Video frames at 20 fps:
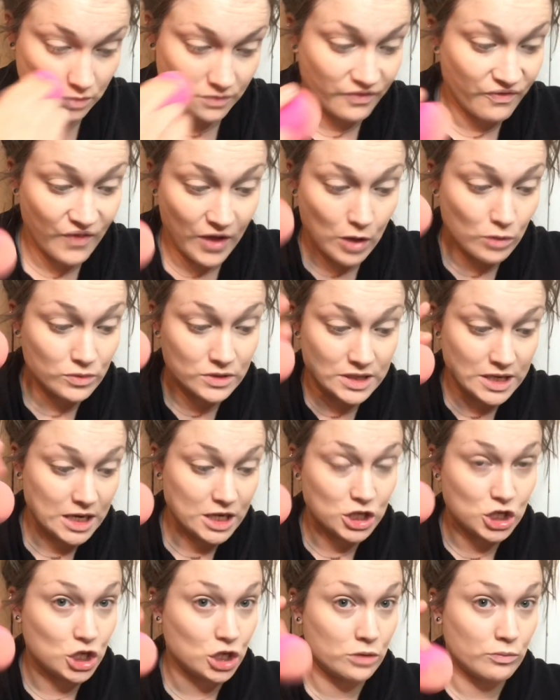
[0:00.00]

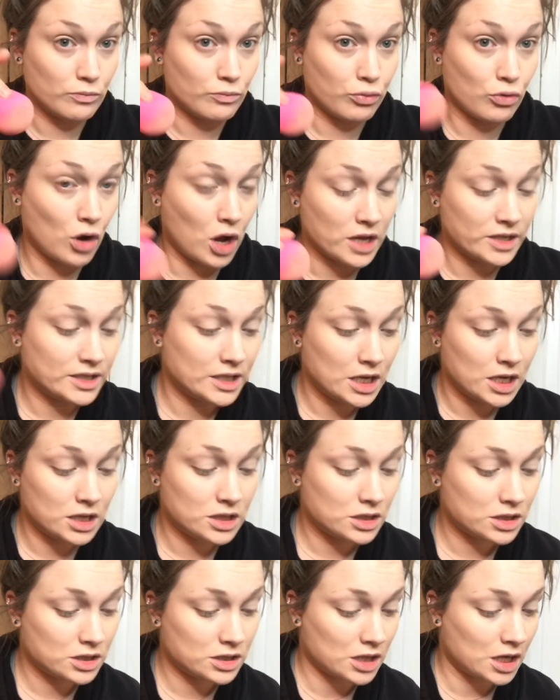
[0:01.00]
foundation
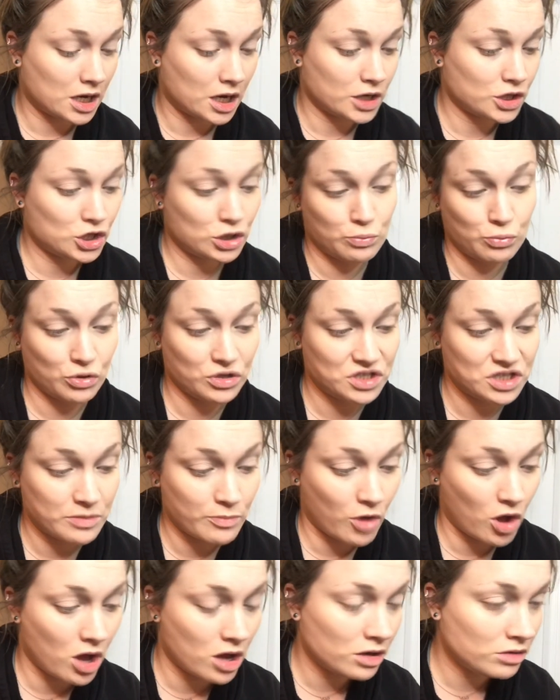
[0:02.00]
process that I should put some
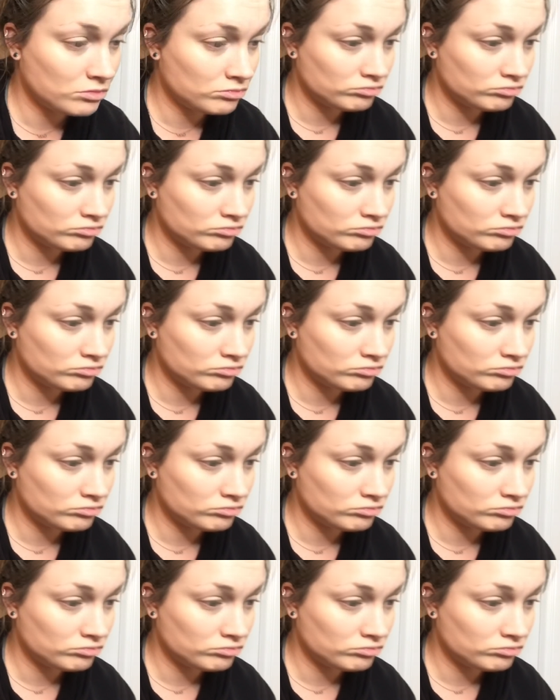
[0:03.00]
on.